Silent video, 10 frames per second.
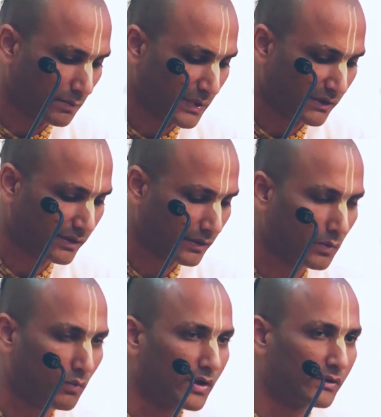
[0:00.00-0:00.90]
person
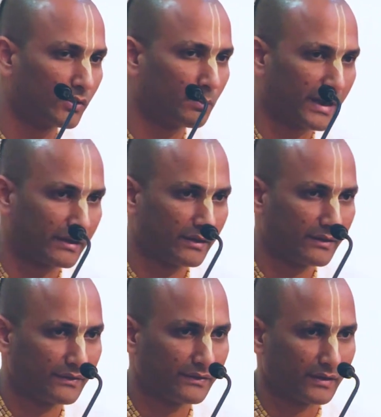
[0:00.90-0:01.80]
who wants to
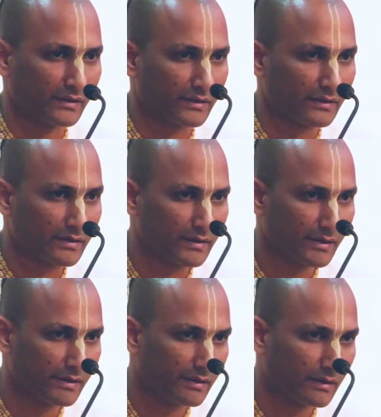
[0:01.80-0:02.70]
practice
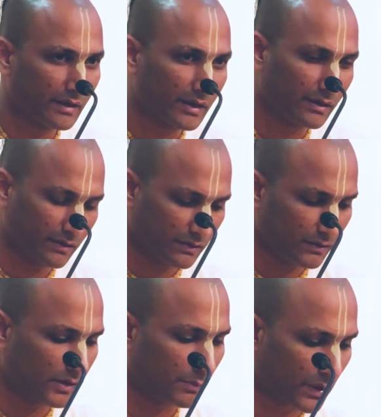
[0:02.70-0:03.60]

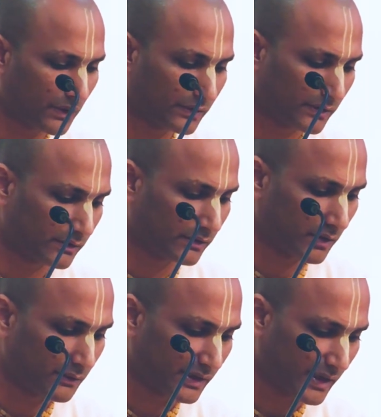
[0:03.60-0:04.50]
the process
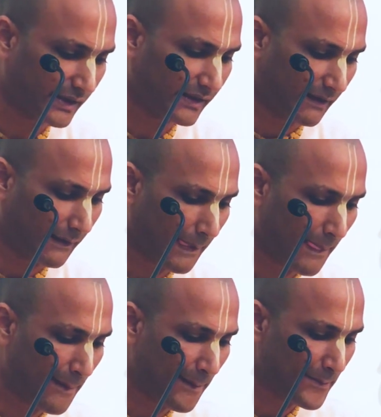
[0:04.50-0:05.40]
of Sankhya,
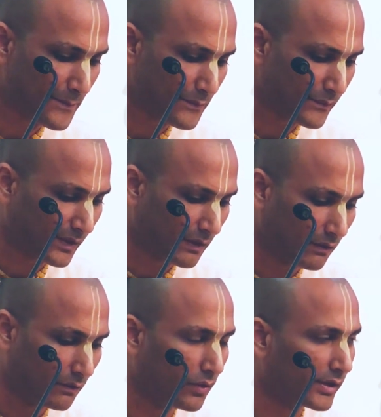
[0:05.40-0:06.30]

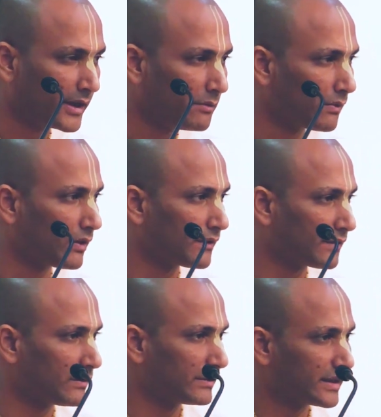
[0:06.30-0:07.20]
for him
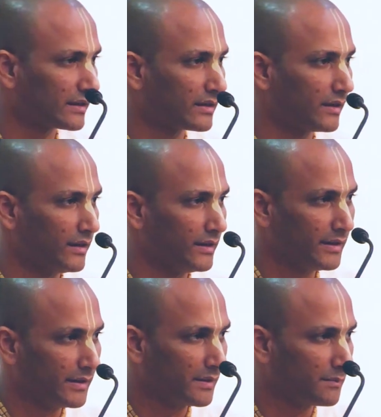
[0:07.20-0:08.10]
also there
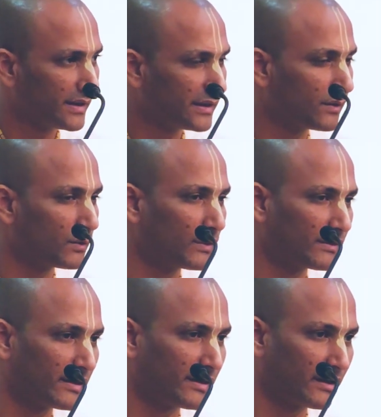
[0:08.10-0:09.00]
are many
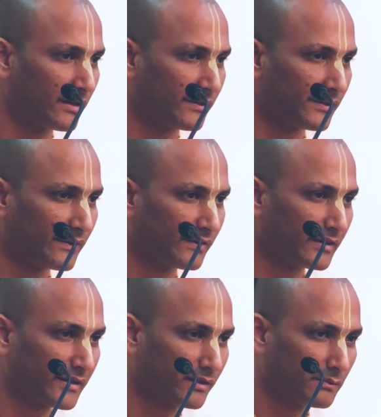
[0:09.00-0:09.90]
rules and regulations
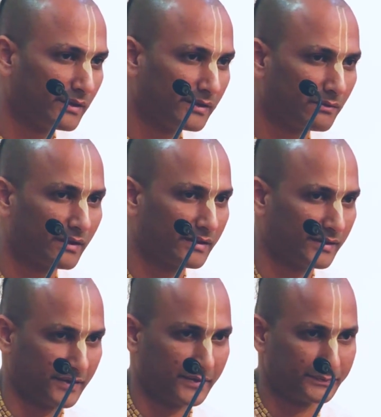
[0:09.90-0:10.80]
that has been given
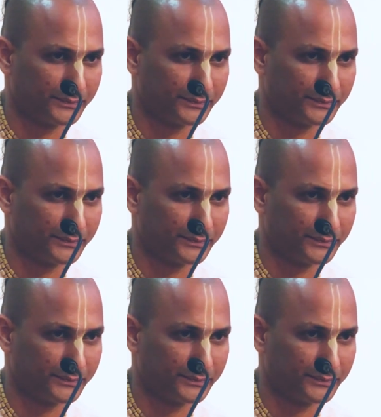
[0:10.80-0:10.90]
here.